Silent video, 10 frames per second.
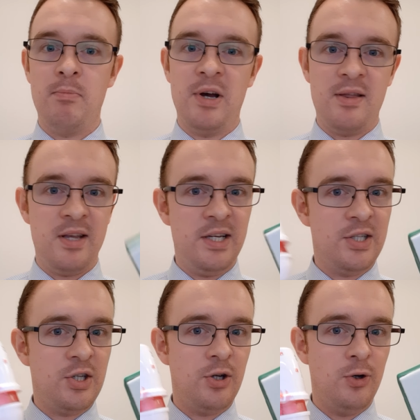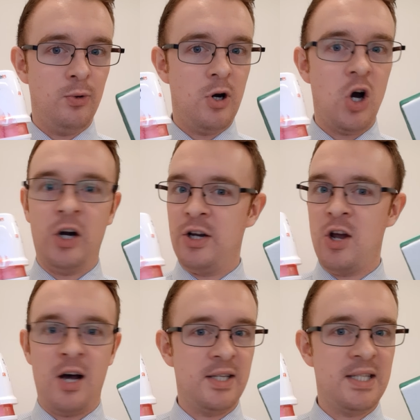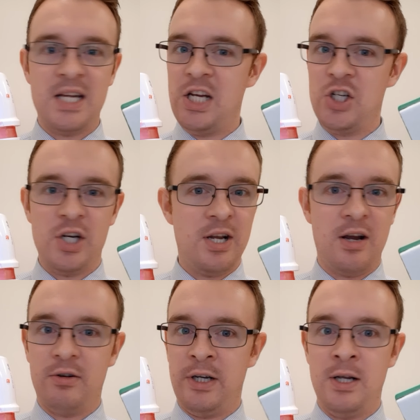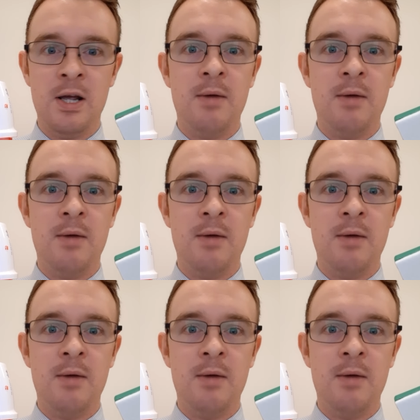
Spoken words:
But these two are not stationery